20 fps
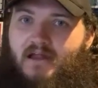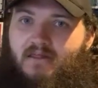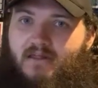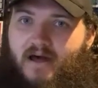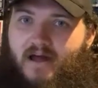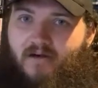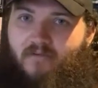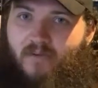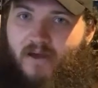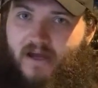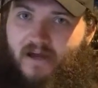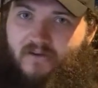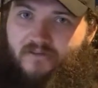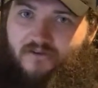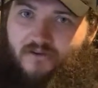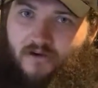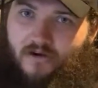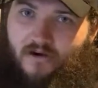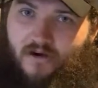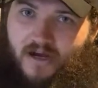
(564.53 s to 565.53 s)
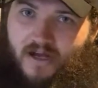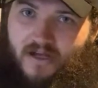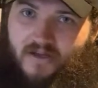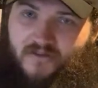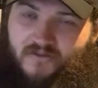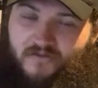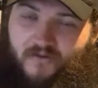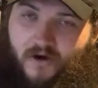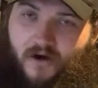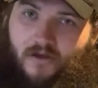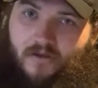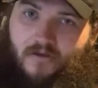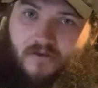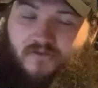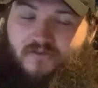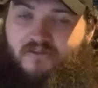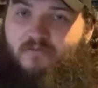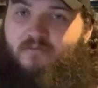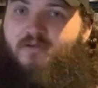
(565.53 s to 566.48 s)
ladder match are as follows.